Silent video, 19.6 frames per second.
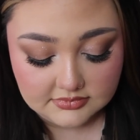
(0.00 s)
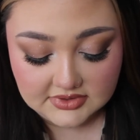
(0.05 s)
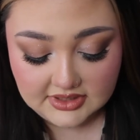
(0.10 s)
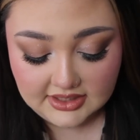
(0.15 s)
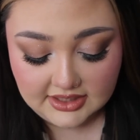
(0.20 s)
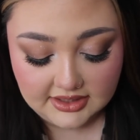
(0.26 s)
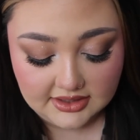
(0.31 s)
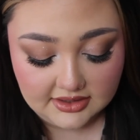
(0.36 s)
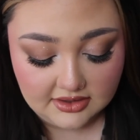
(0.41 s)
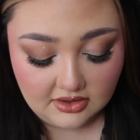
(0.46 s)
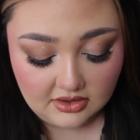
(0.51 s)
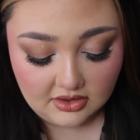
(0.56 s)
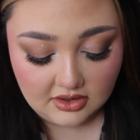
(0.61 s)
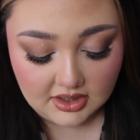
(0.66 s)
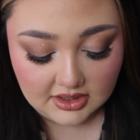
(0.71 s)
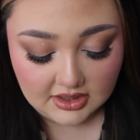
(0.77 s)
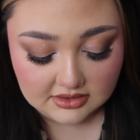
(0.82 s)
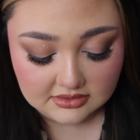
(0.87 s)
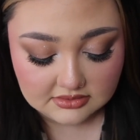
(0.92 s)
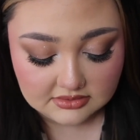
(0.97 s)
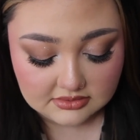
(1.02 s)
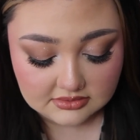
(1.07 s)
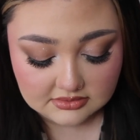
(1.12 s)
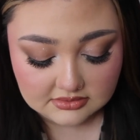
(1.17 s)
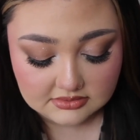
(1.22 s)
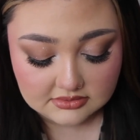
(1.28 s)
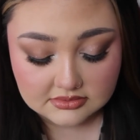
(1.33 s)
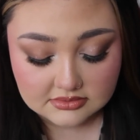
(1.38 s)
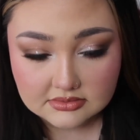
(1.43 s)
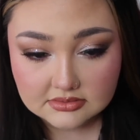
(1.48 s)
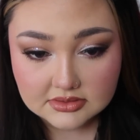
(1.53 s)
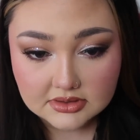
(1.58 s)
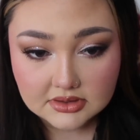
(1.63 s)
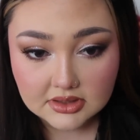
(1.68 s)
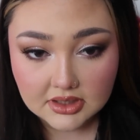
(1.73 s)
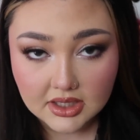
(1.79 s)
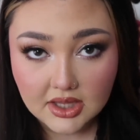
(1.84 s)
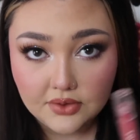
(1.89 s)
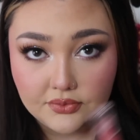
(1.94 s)
They are
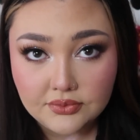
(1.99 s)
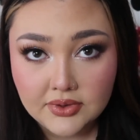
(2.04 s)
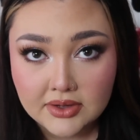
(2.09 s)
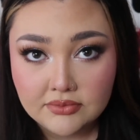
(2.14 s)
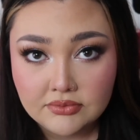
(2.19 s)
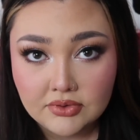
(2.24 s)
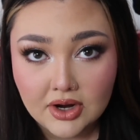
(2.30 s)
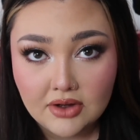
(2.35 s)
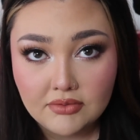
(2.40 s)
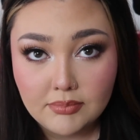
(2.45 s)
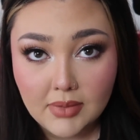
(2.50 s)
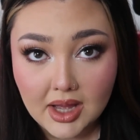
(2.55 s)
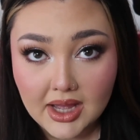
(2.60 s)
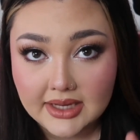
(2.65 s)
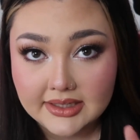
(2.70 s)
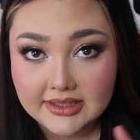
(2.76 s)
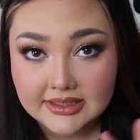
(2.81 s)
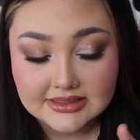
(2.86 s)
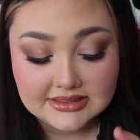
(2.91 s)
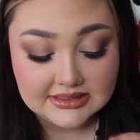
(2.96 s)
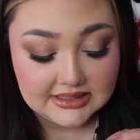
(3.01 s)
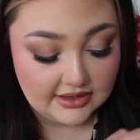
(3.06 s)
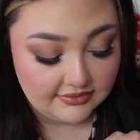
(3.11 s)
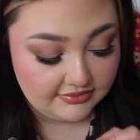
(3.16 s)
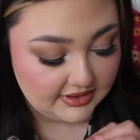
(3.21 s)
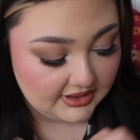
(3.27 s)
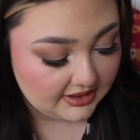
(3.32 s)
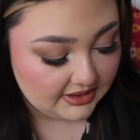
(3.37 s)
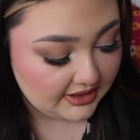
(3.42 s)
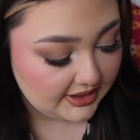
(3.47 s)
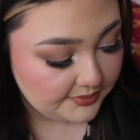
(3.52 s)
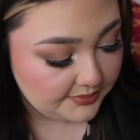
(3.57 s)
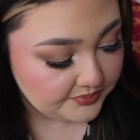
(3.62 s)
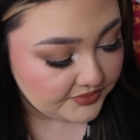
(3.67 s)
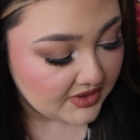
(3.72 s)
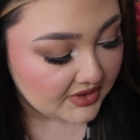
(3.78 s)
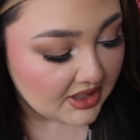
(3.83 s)
a favorite of mine, definitely.